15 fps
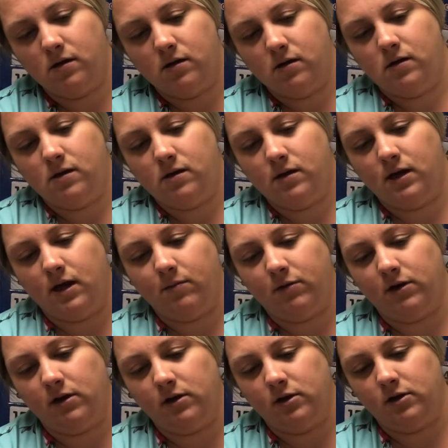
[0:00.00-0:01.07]
I think I put
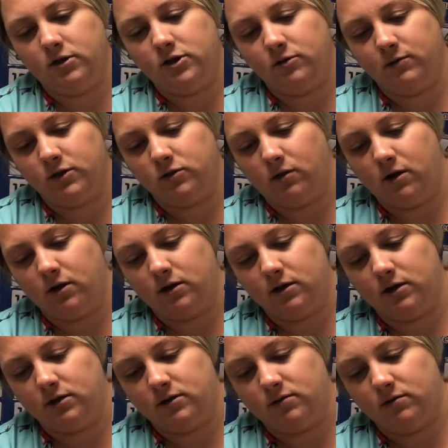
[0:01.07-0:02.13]
a little too much water in
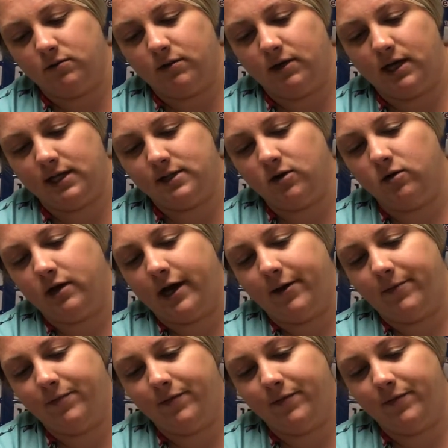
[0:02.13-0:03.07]
this one, but that's okay.